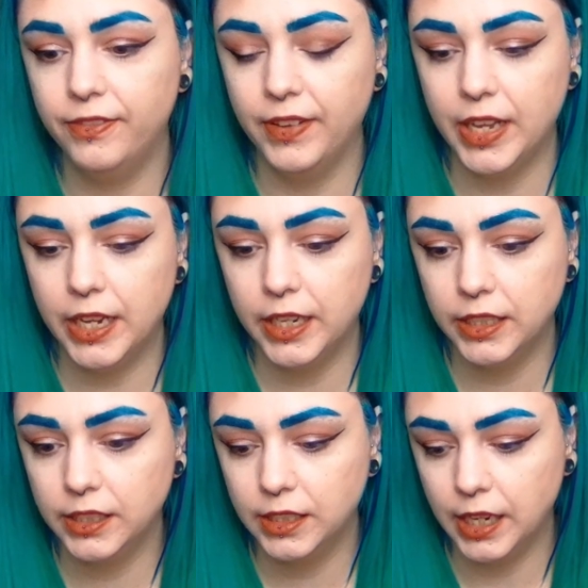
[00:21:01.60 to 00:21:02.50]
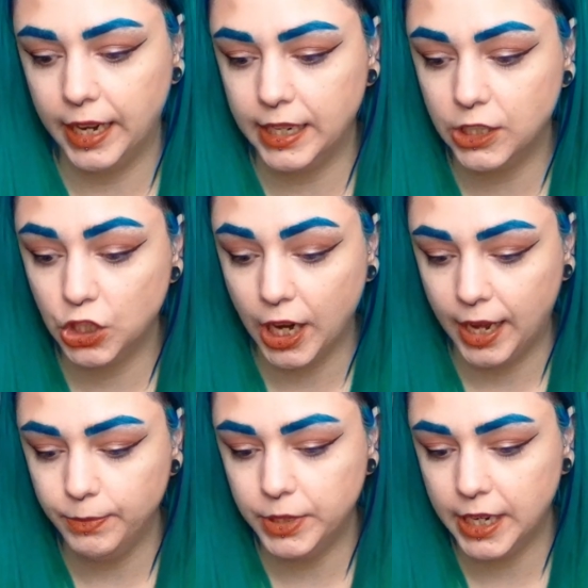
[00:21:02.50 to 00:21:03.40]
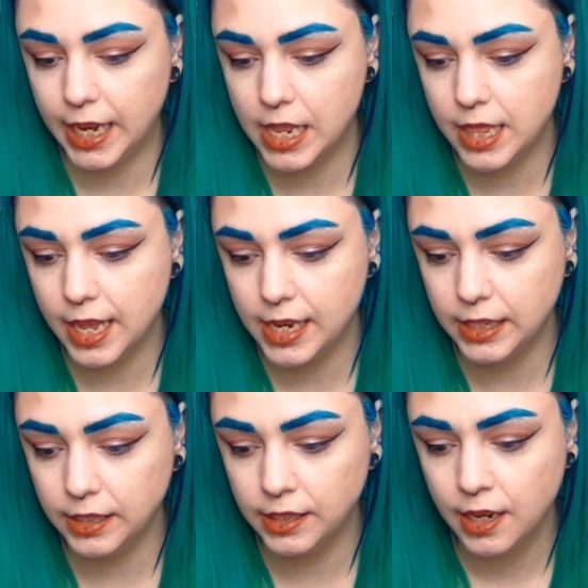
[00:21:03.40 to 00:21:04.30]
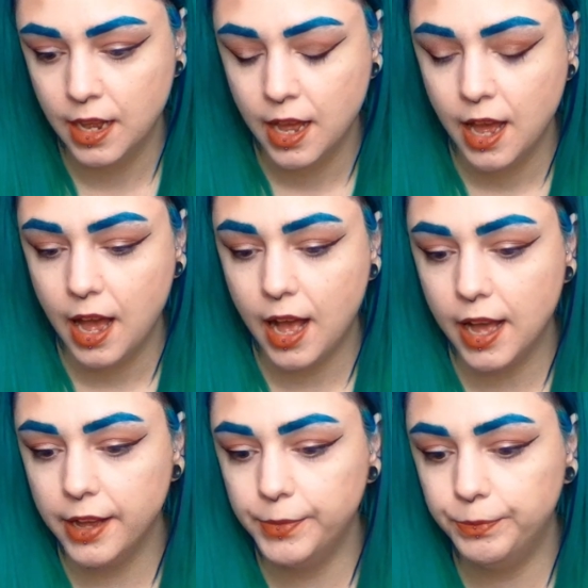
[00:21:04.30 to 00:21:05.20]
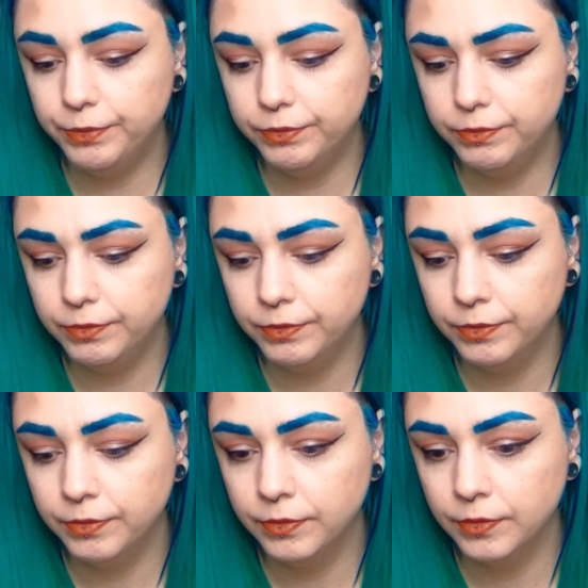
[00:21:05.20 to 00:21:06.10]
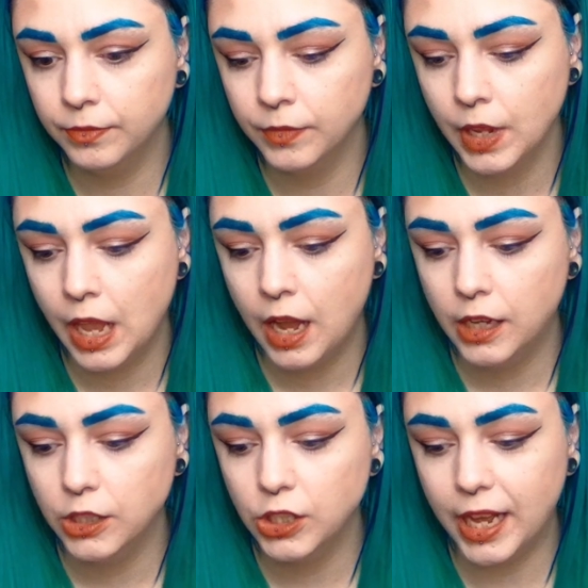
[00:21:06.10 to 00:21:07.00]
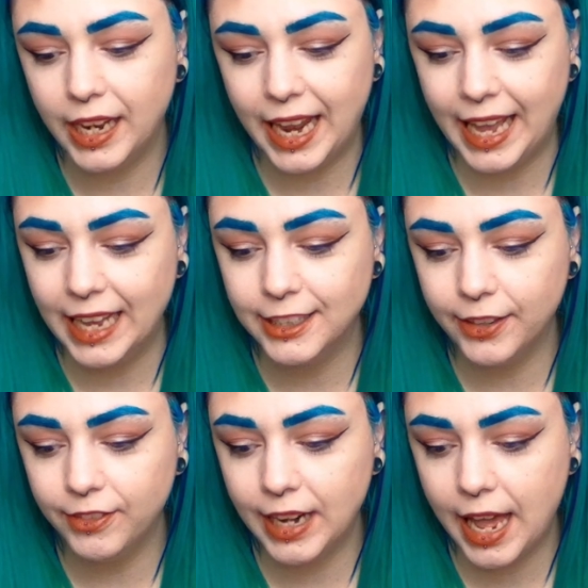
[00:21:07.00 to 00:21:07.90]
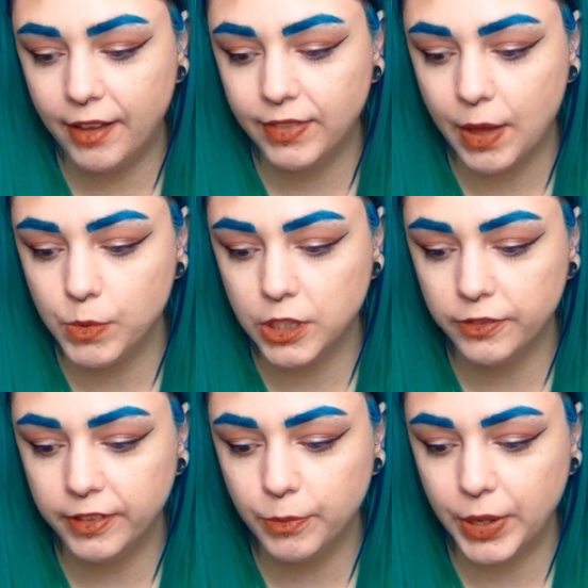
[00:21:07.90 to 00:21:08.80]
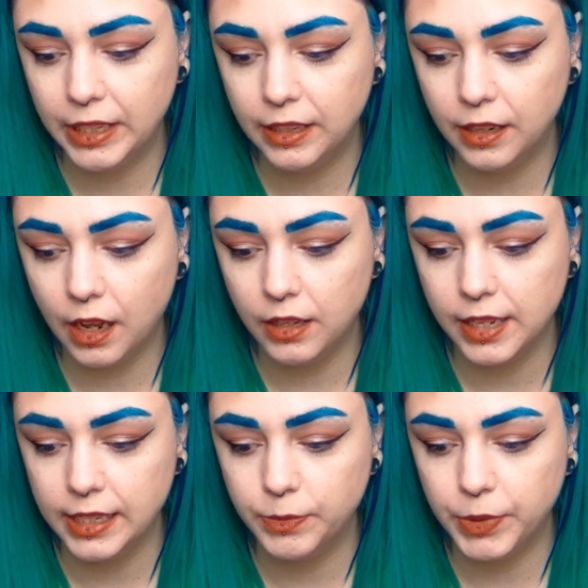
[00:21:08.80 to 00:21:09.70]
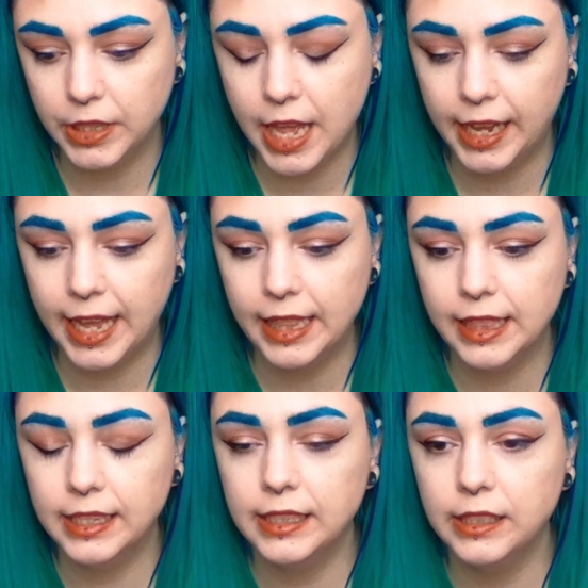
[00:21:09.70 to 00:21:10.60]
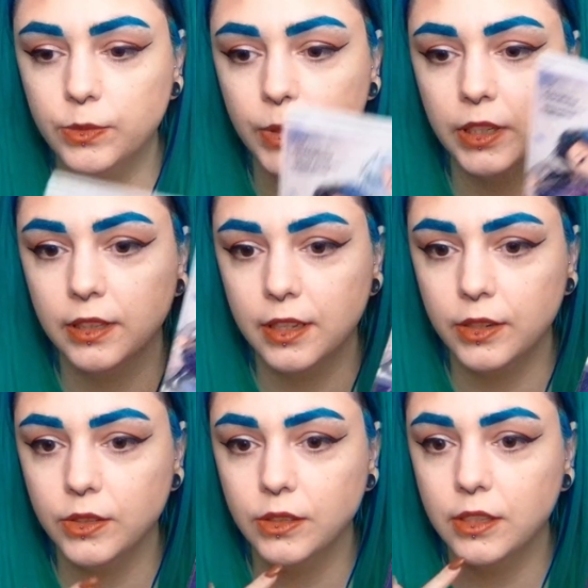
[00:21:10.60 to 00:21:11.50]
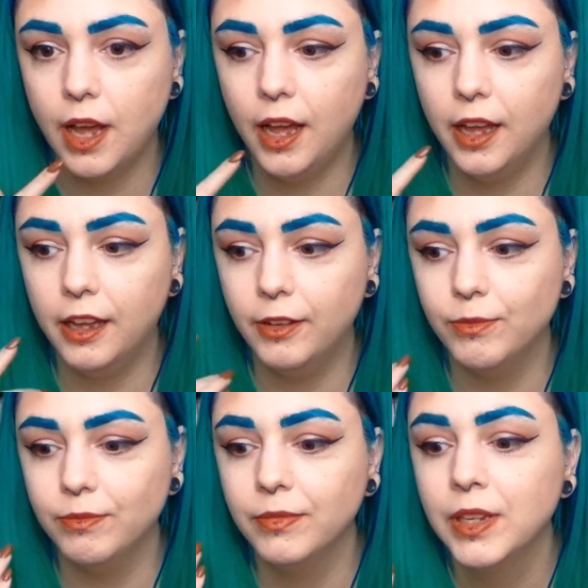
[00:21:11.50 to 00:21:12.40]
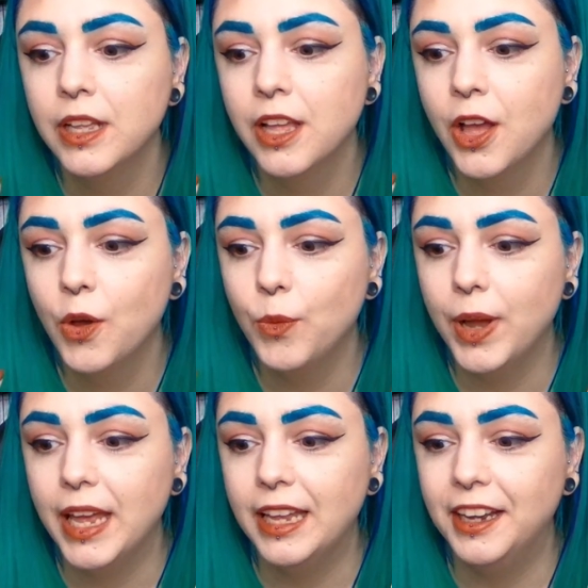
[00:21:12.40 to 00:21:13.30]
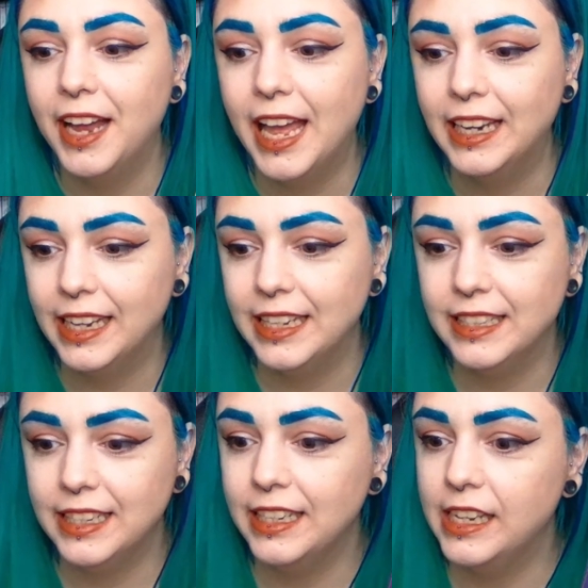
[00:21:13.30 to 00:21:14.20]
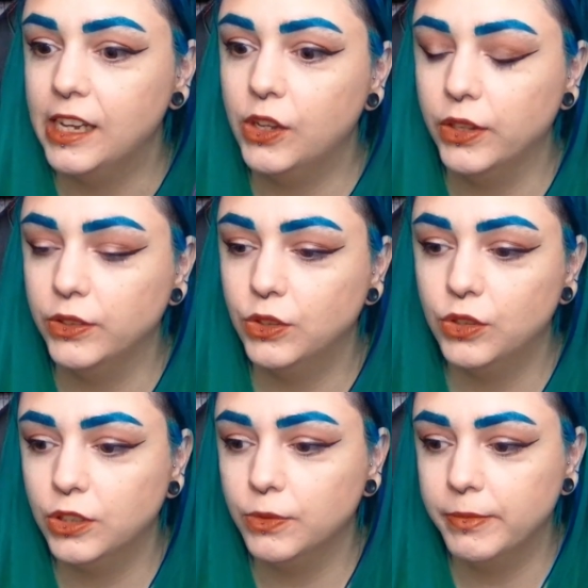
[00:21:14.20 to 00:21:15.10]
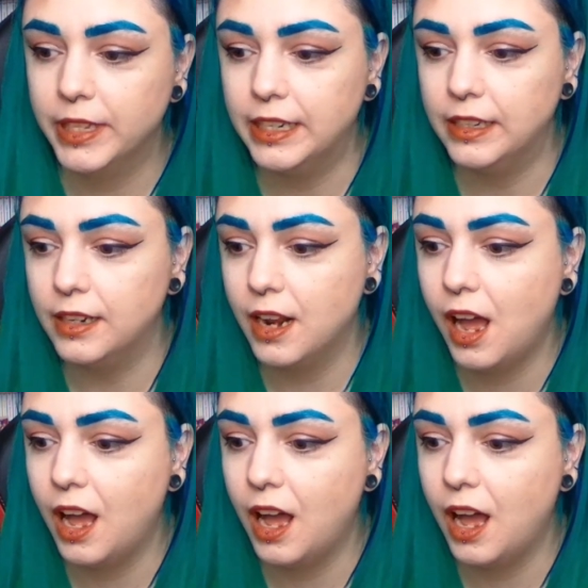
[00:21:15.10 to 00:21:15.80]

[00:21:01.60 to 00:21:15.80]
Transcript: first like chapter in this, so like I don't really have that much of an opinion on this, but again, this is one of those where a lady goes through something